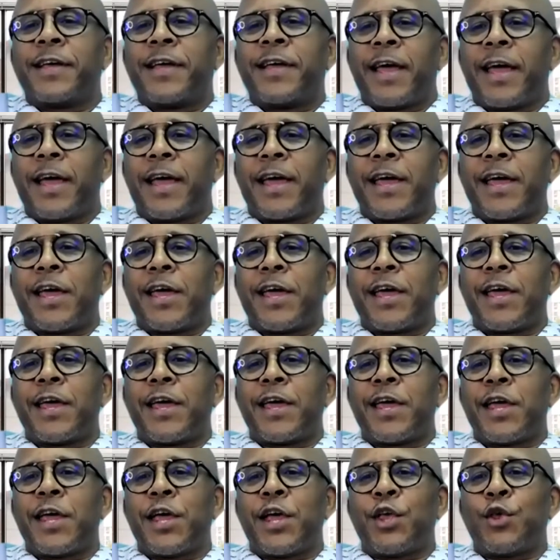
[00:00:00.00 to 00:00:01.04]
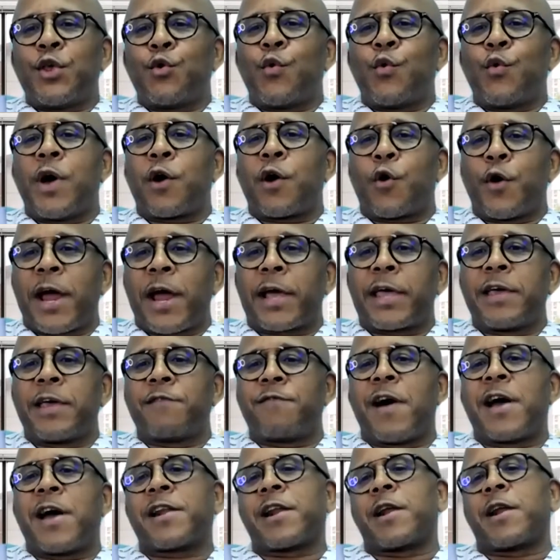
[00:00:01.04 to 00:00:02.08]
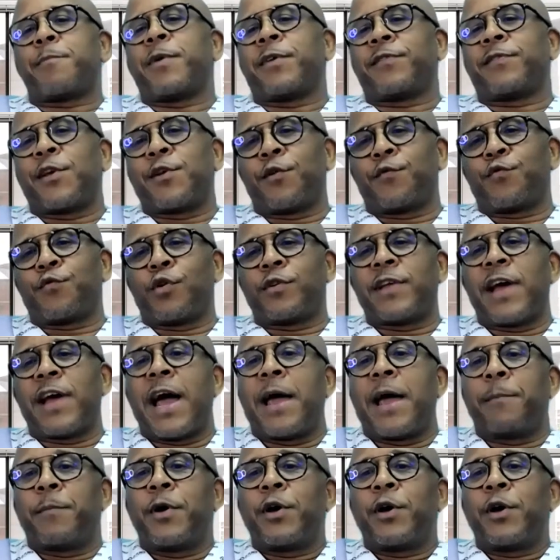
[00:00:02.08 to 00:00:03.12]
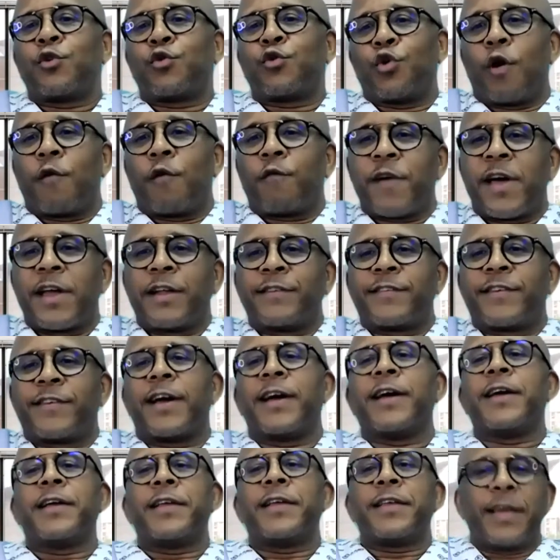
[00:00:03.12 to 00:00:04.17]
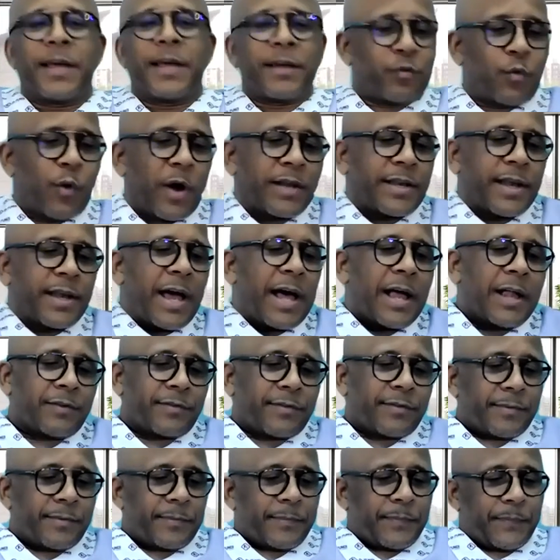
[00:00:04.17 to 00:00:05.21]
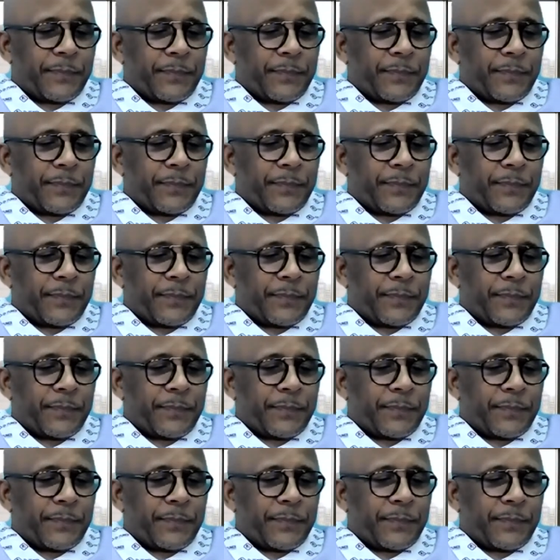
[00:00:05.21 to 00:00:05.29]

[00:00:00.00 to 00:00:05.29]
You were going to give 100% of your time to your venture. Yes, what else?